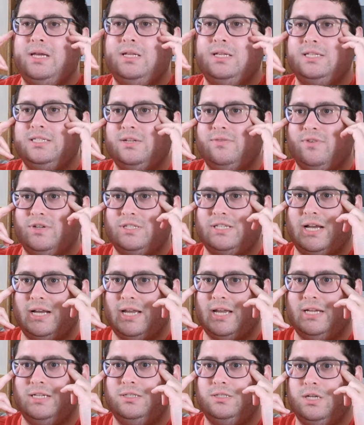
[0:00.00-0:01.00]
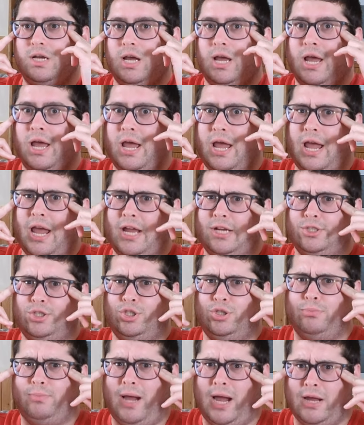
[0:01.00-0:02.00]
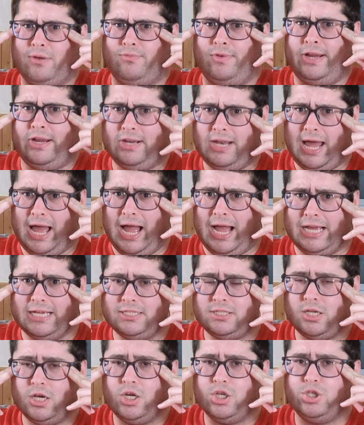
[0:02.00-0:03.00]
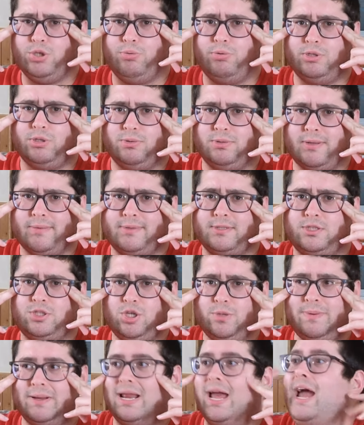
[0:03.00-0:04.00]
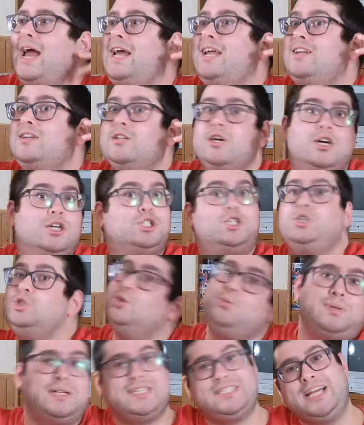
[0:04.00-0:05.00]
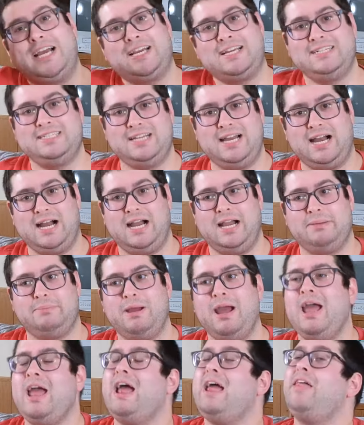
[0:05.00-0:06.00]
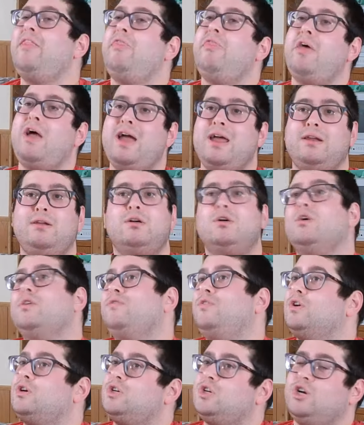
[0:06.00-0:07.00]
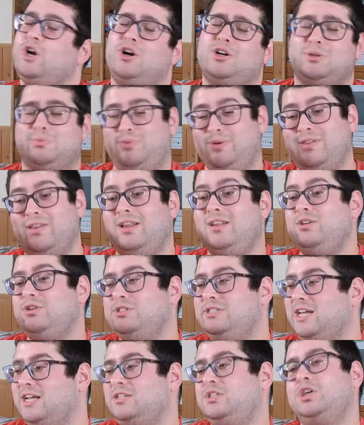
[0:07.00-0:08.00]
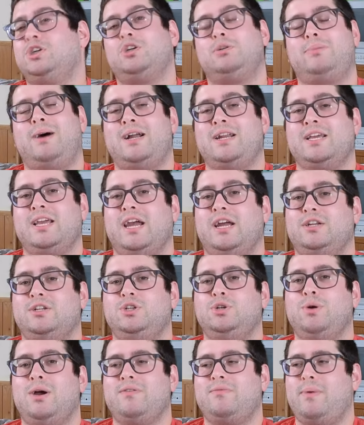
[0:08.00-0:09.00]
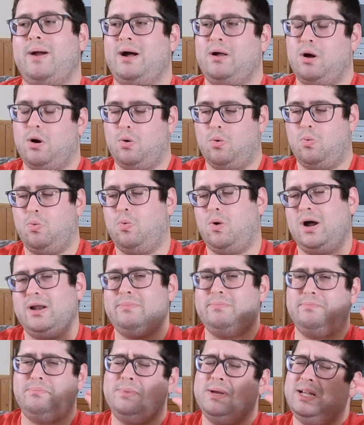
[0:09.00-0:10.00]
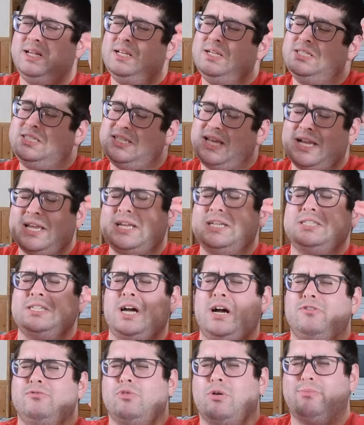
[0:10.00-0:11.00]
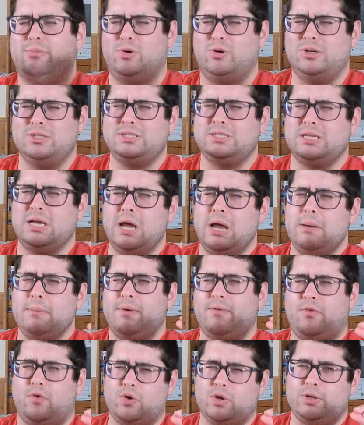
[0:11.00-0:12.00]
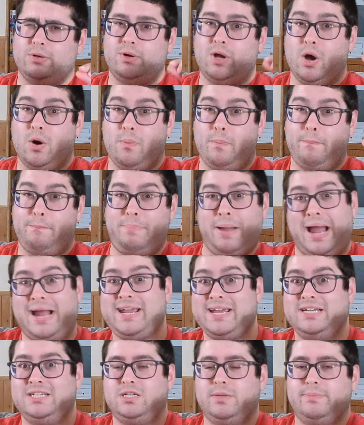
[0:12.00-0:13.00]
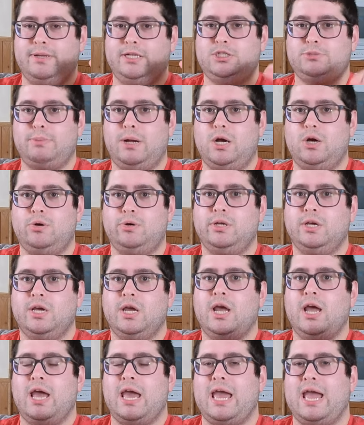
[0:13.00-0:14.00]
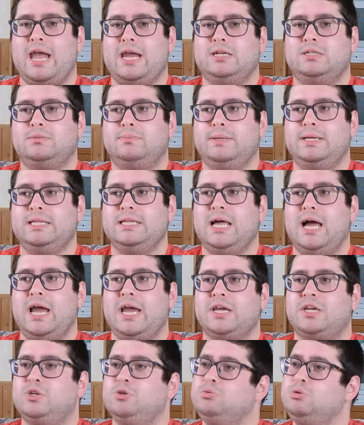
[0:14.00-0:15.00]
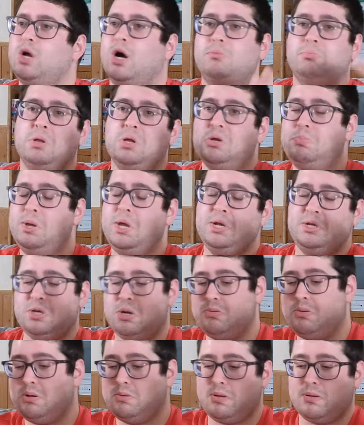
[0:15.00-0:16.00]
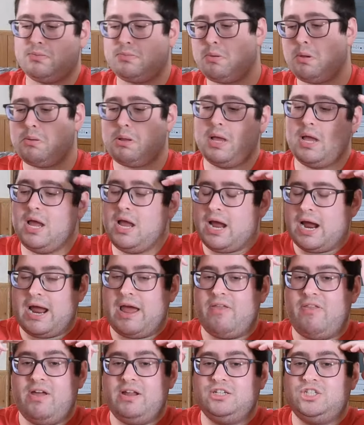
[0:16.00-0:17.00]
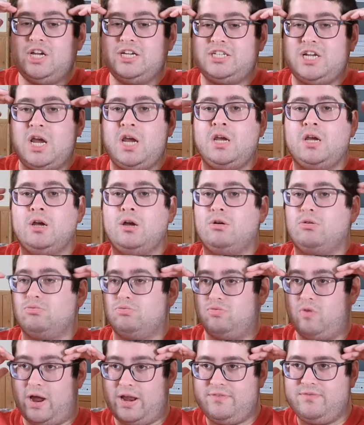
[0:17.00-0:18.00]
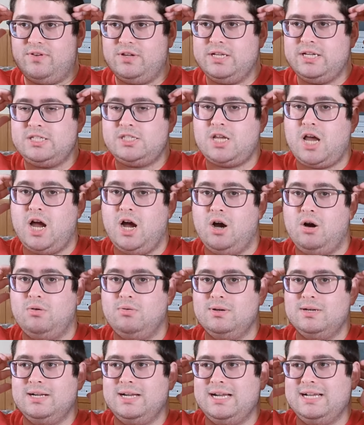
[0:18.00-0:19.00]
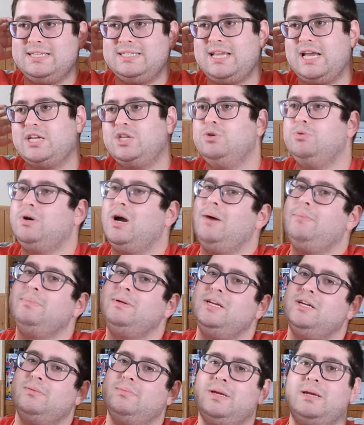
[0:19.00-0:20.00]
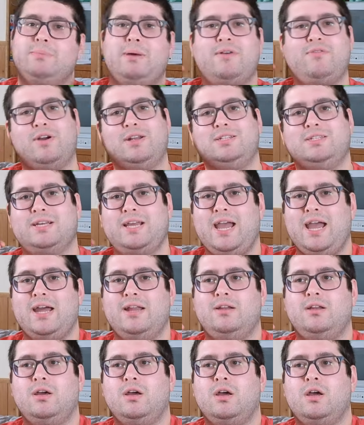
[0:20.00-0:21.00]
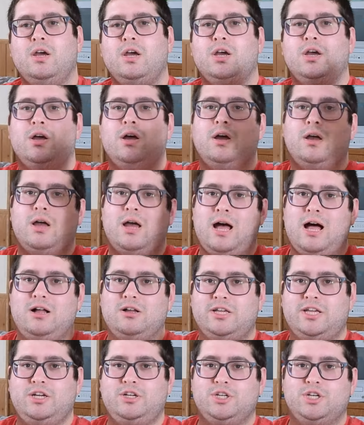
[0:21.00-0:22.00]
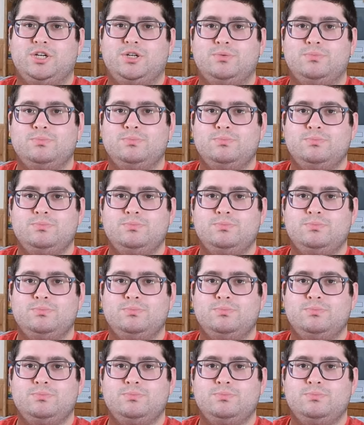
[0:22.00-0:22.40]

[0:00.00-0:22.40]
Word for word: listen for a second and you might realize you were doing something stupid and to do it a second time and then for Kiara to bring the little dead turtle body and you have about one millisecond of remorse before you go back into bitch mode and be like you dumb little bitch and then JJ rightfully so is like you come near me and my friends again I'll kill you